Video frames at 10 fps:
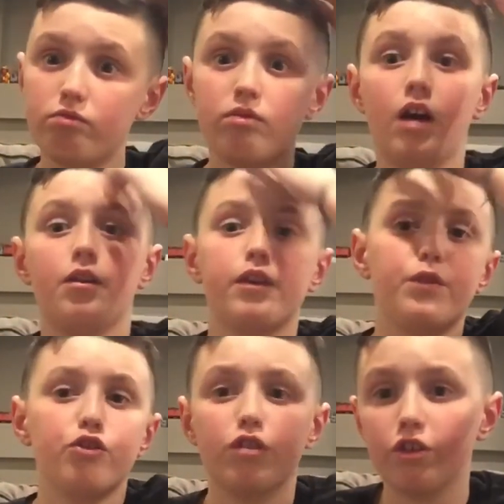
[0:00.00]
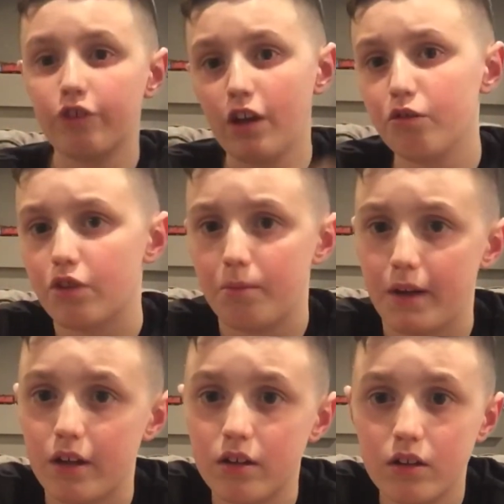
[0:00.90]
how what the future of this channel is gonna
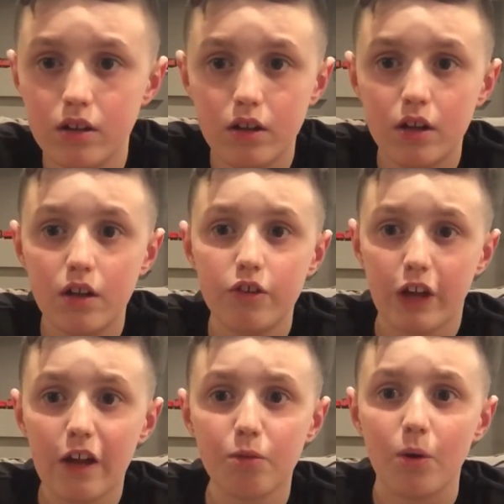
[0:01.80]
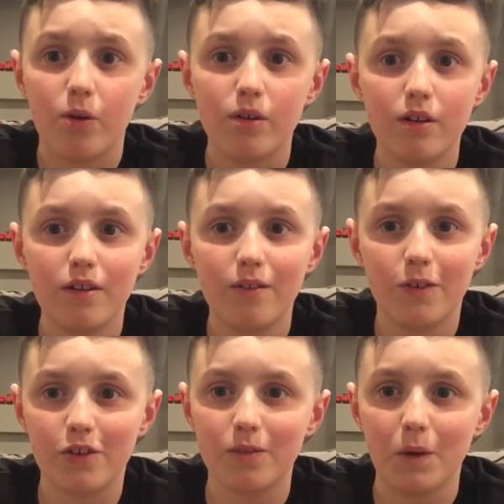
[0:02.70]
be. Schedule
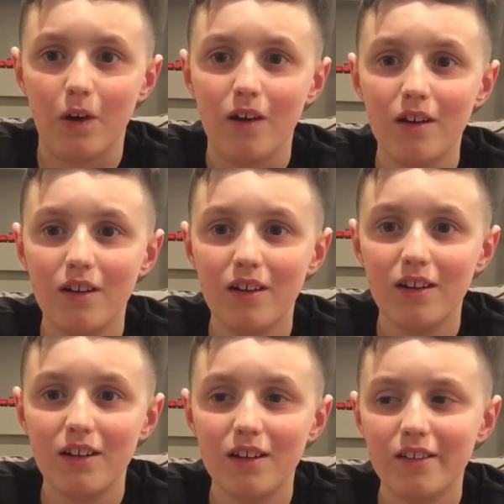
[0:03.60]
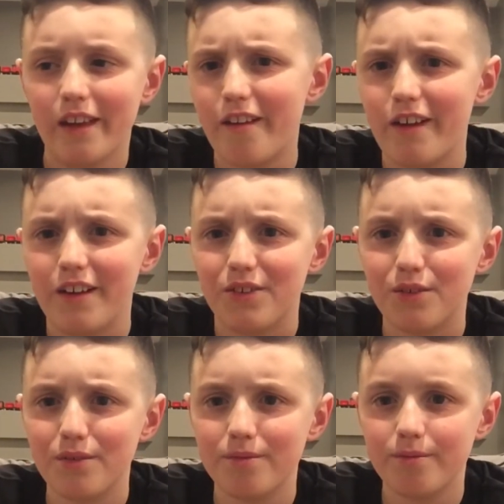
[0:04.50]
first of all. Saturdays,
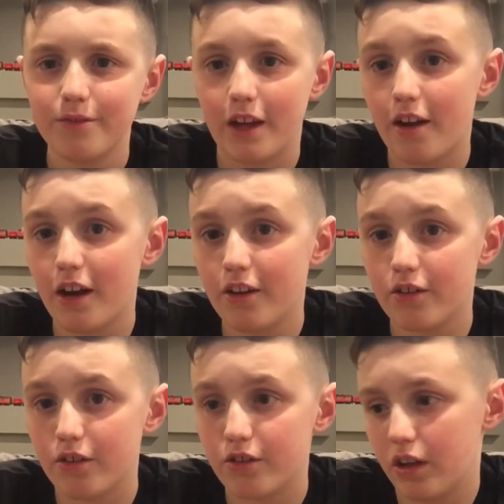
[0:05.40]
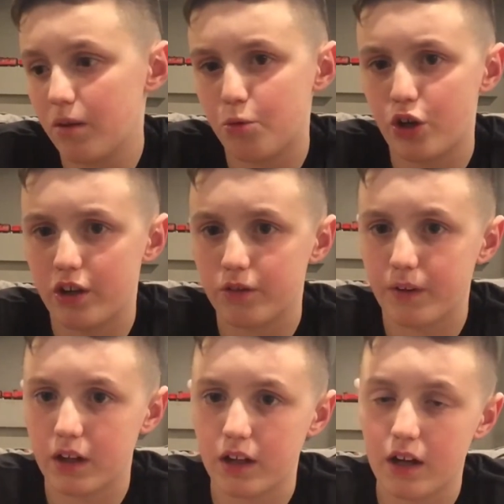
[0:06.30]
Saturdays or Sunday mornings if I
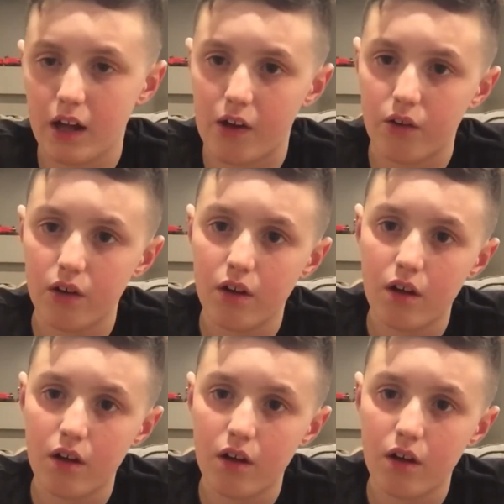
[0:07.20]
can get it out.